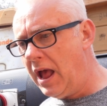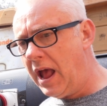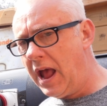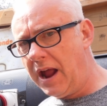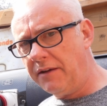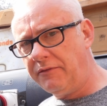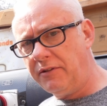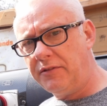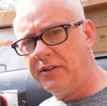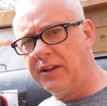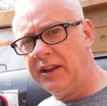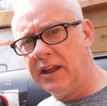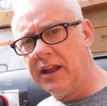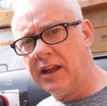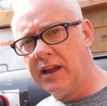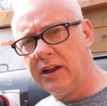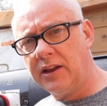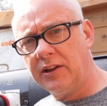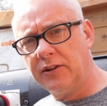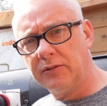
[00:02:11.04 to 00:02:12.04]
Everything
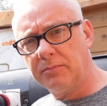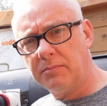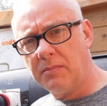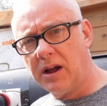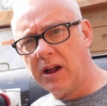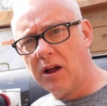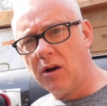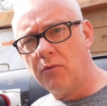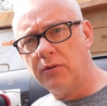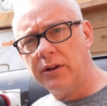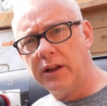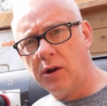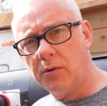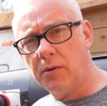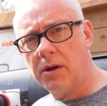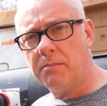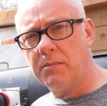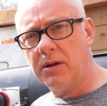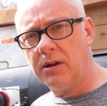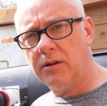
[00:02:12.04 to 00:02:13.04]
here is my own
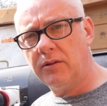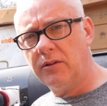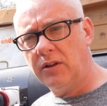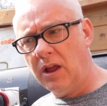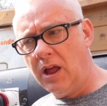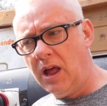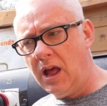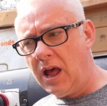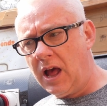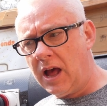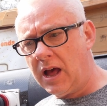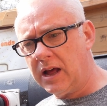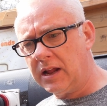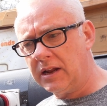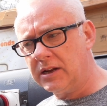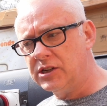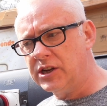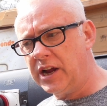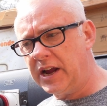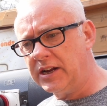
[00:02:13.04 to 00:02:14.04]
equipment
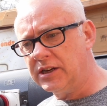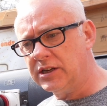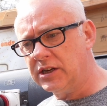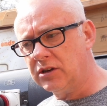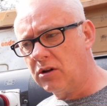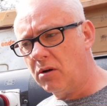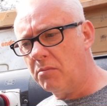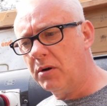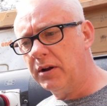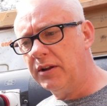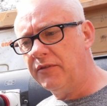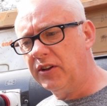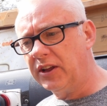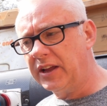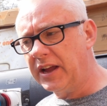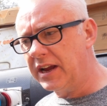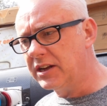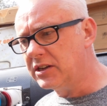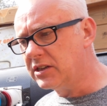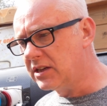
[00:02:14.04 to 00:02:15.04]
and changes or
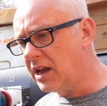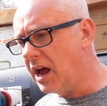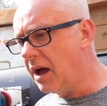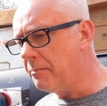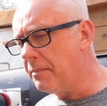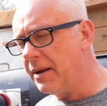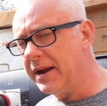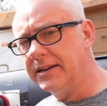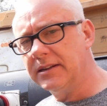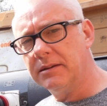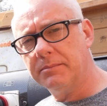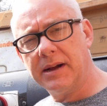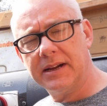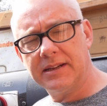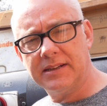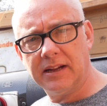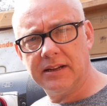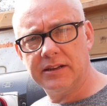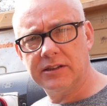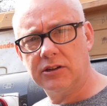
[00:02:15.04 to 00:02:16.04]
modifications that I've made to my
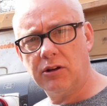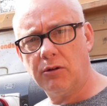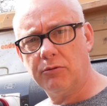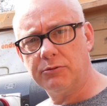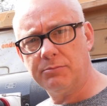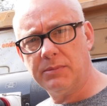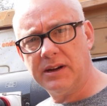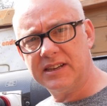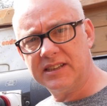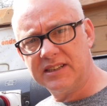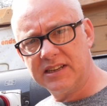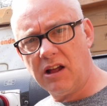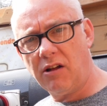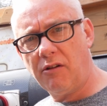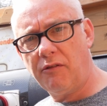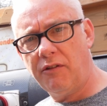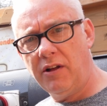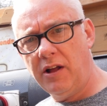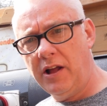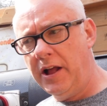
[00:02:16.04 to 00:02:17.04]
telescopes
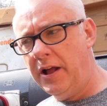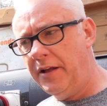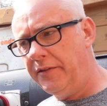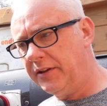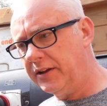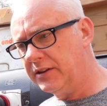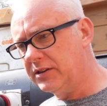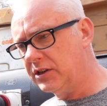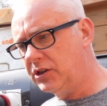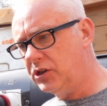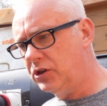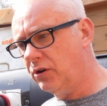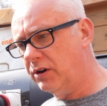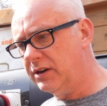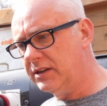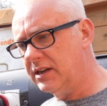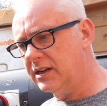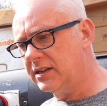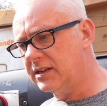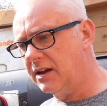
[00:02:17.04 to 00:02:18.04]
myself. These are
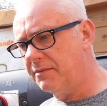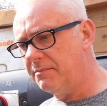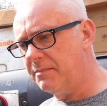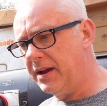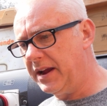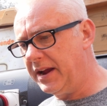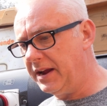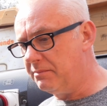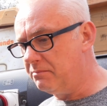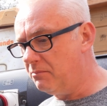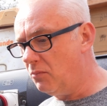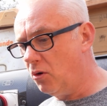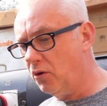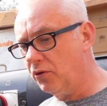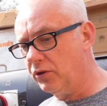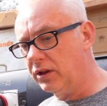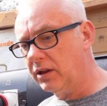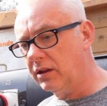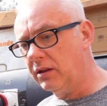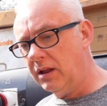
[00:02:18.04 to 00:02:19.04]
choices I've made more
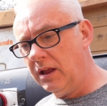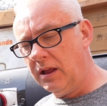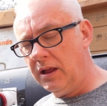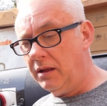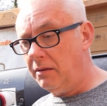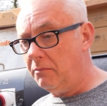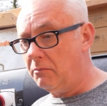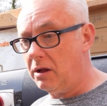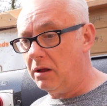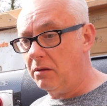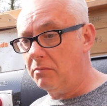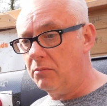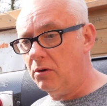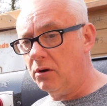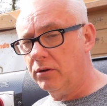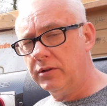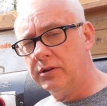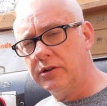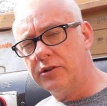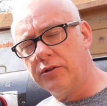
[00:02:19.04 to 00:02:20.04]
than
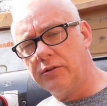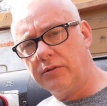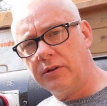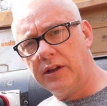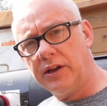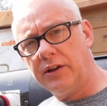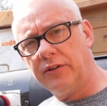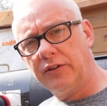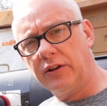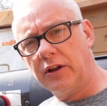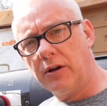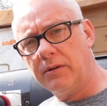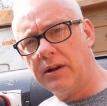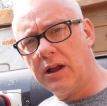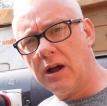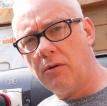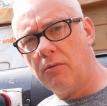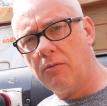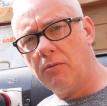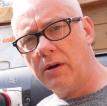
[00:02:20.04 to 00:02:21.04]
2 years ago
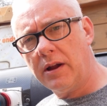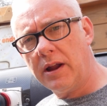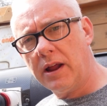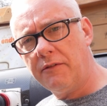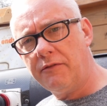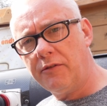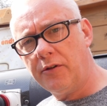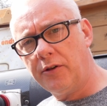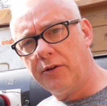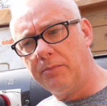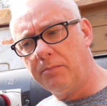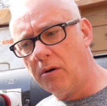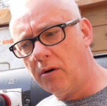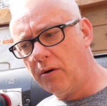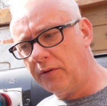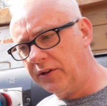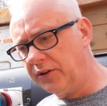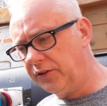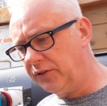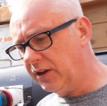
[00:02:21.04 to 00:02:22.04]
now when I first
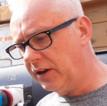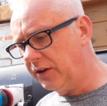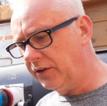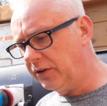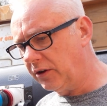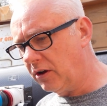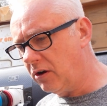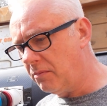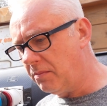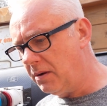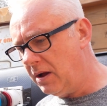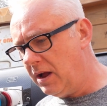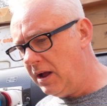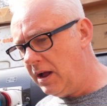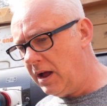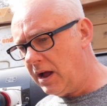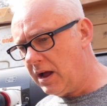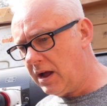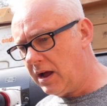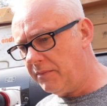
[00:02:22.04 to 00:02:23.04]
bought this telescope.
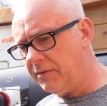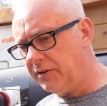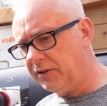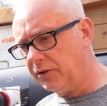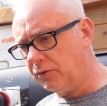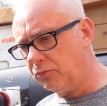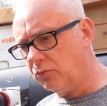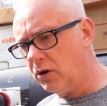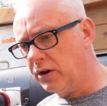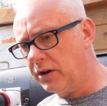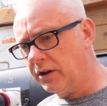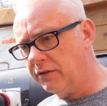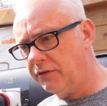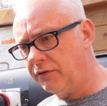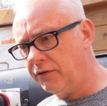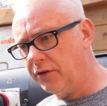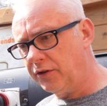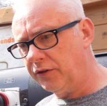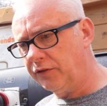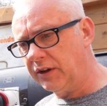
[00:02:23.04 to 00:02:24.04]
This is one of the
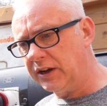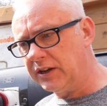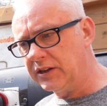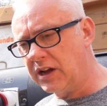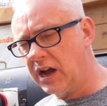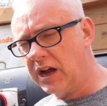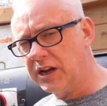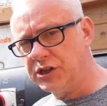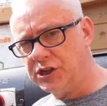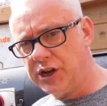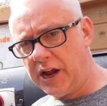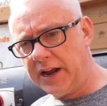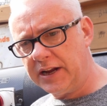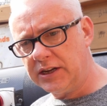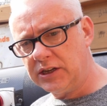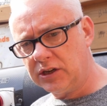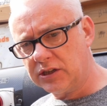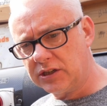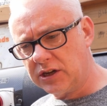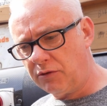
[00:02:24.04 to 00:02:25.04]
first things that I
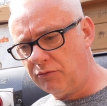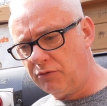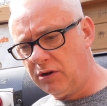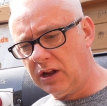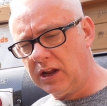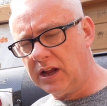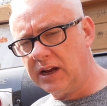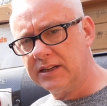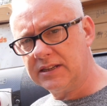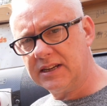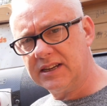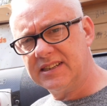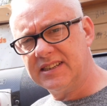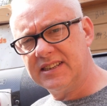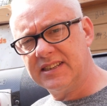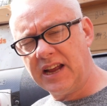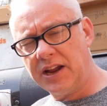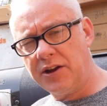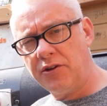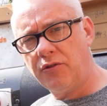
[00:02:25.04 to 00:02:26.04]
changed because I realized that
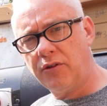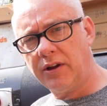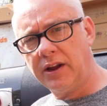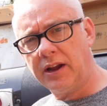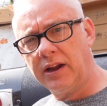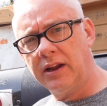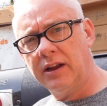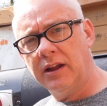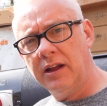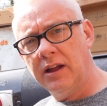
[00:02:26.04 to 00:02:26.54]
centering,